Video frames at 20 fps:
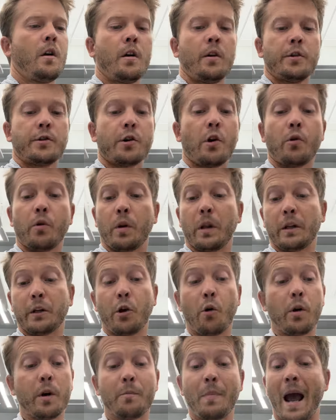So
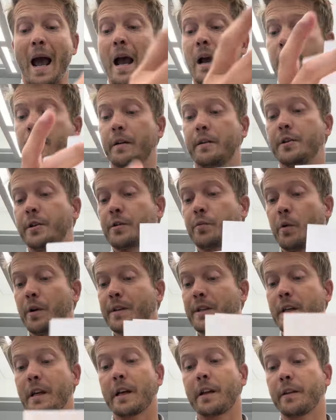going back just
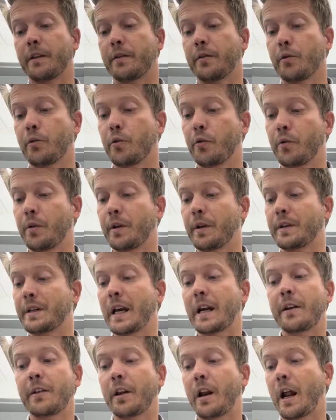once again through the
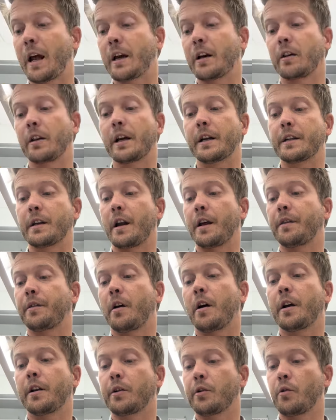data that I collected, I
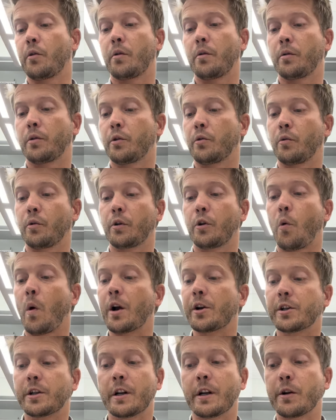thought your
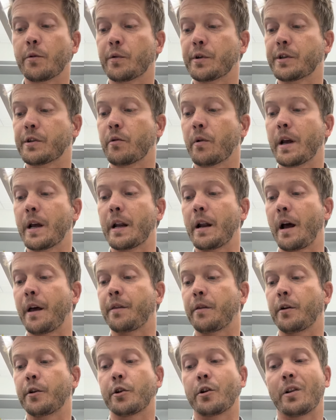questioning was great. I
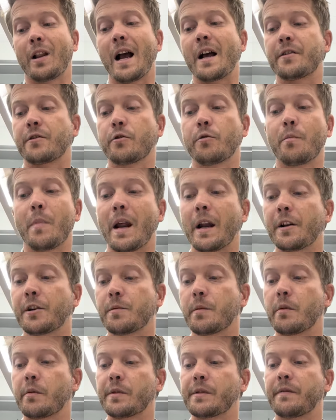thought your classroom
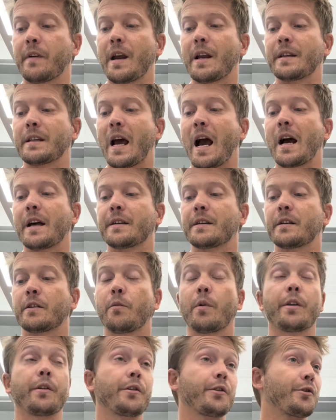management was fantastic,
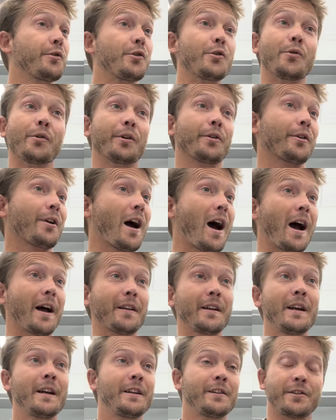whether you knew it or
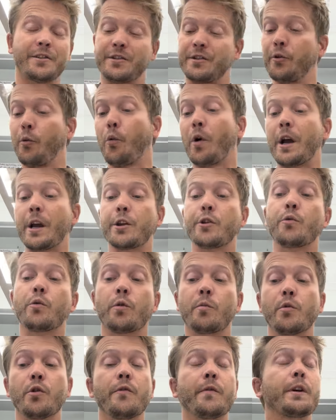not. Just the way you
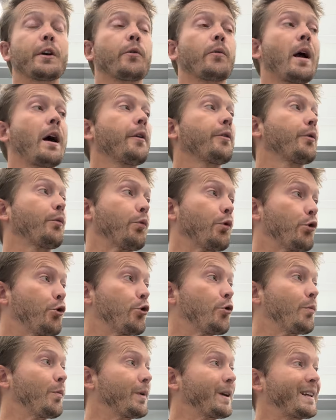were moving around the
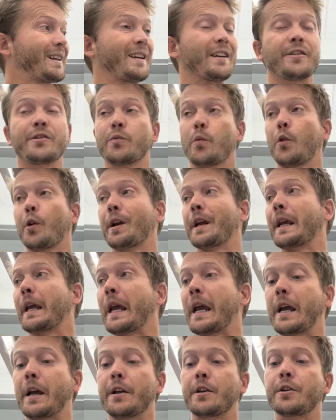room, kids were
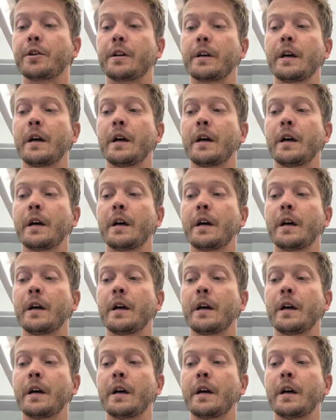engaged.